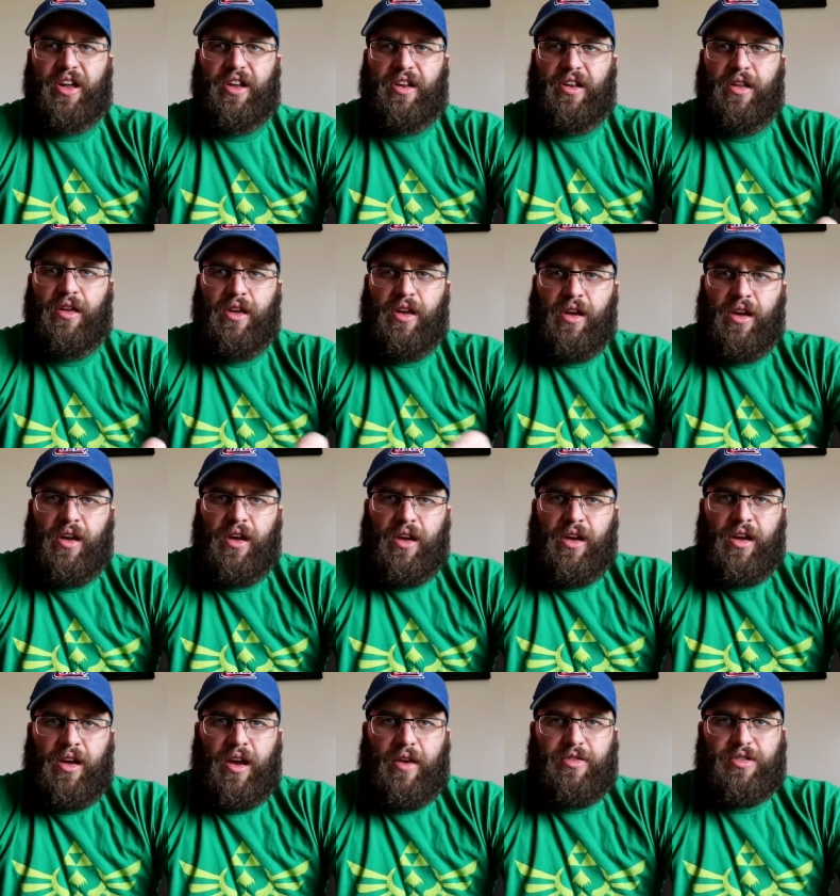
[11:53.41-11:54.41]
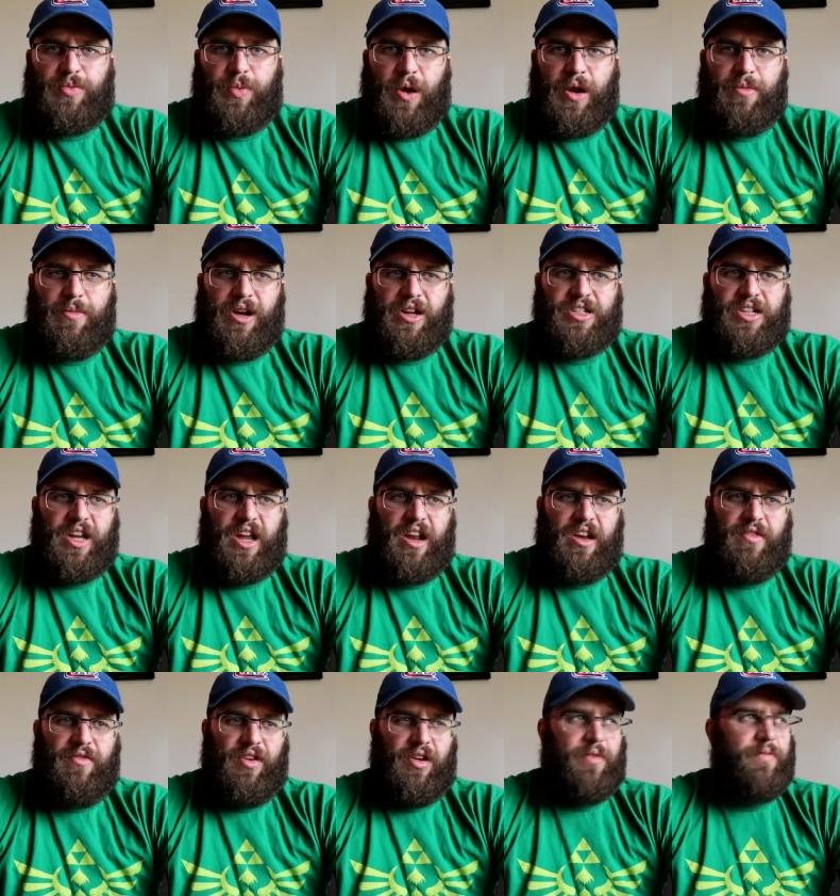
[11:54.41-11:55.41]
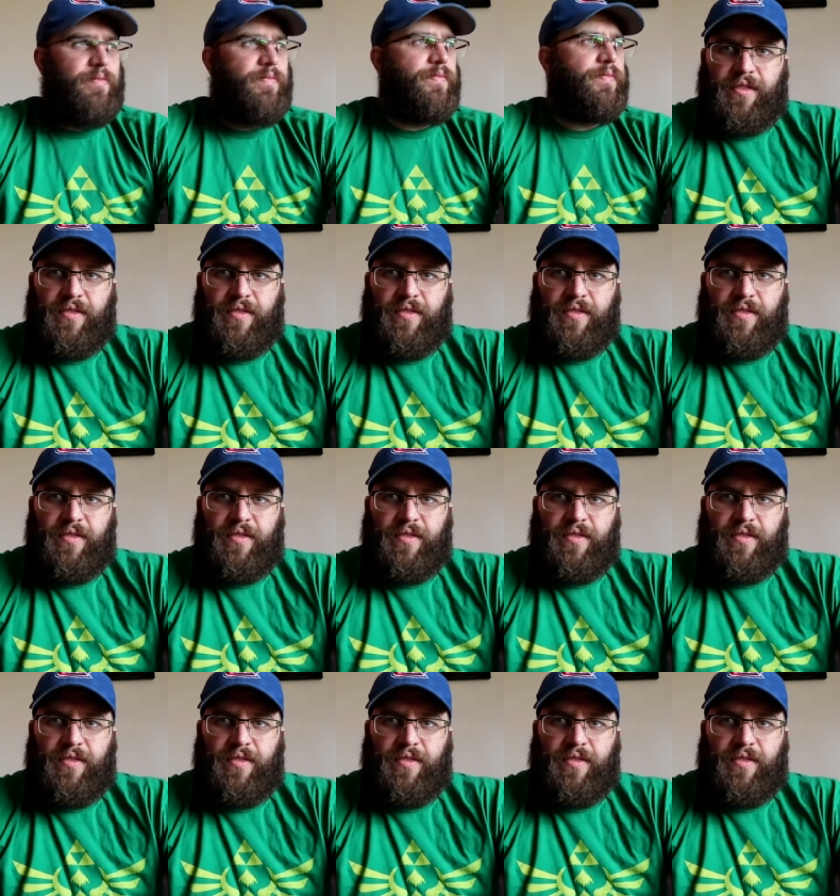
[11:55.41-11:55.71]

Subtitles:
and that was pretty much the end of it.